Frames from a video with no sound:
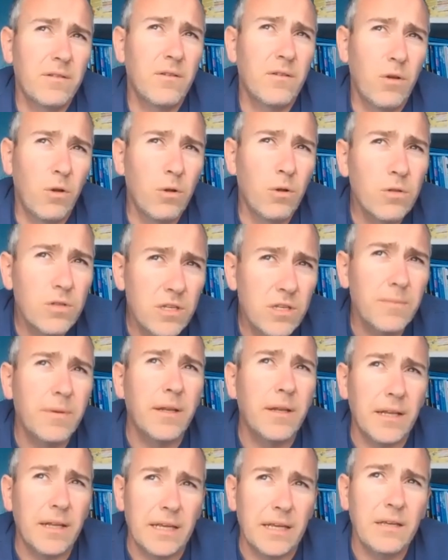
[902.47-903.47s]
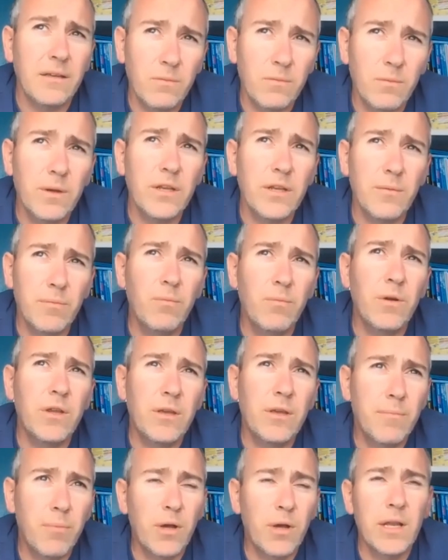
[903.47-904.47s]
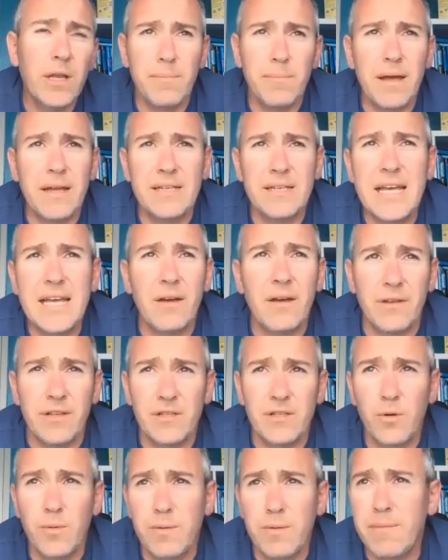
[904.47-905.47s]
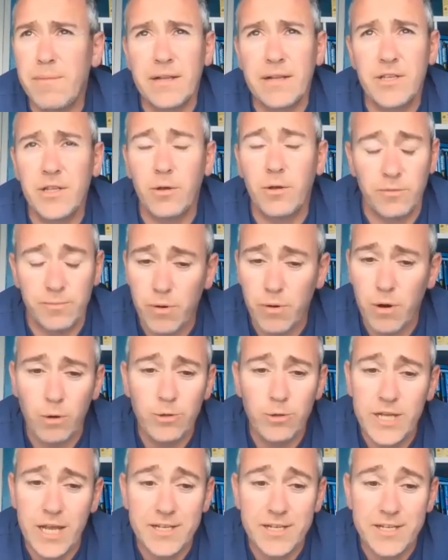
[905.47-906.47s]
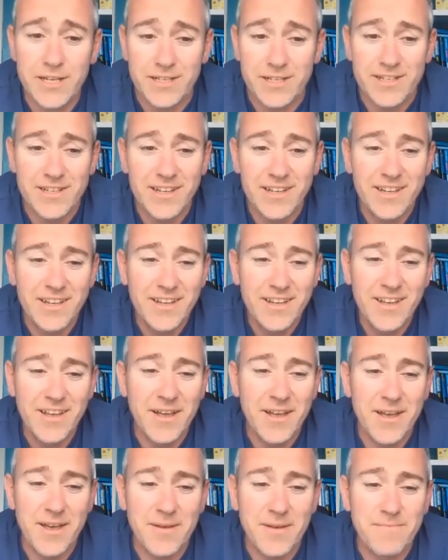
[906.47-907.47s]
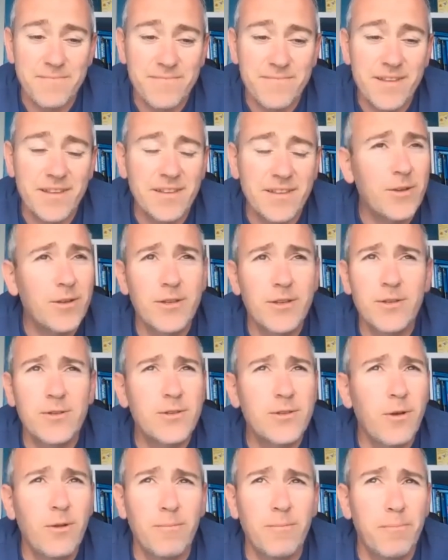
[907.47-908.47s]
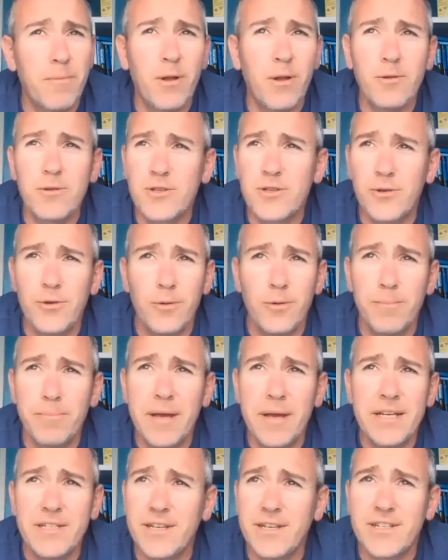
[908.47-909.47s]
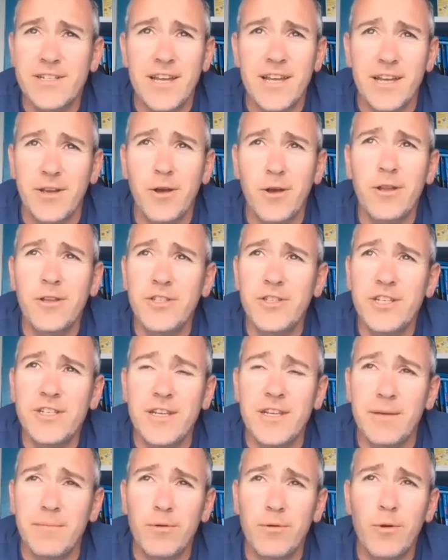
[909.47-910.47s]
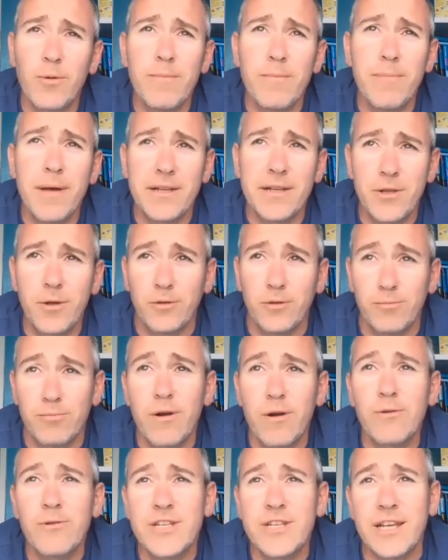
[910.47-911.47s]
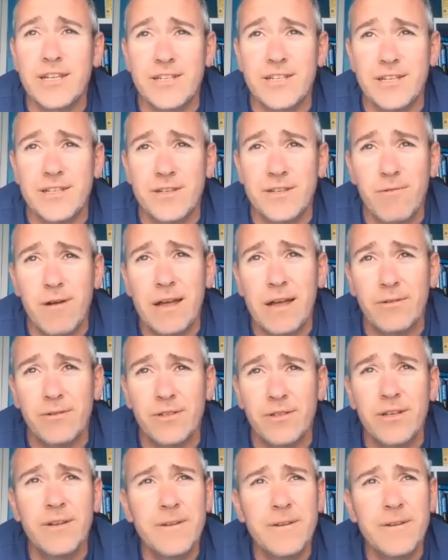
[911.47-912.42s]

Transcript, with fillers: ultimately, when you when you boil it back down, it's coming back to those processes. Um, it's, it's old, old school basic psychology, isn't it? But coming back to those processes around